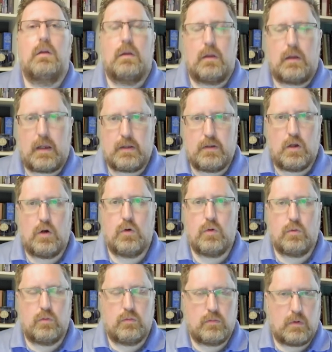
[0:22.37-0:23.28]
I
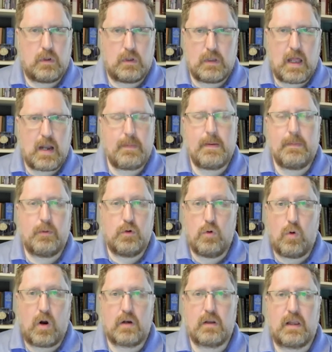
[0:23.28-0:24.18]
know a lot of people who
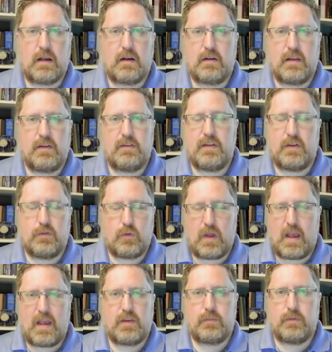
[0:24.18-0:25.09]
aren't Latter day Saints will
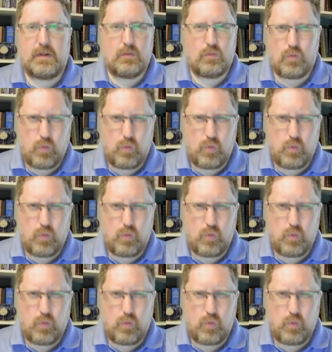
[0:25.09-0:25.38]
ask me,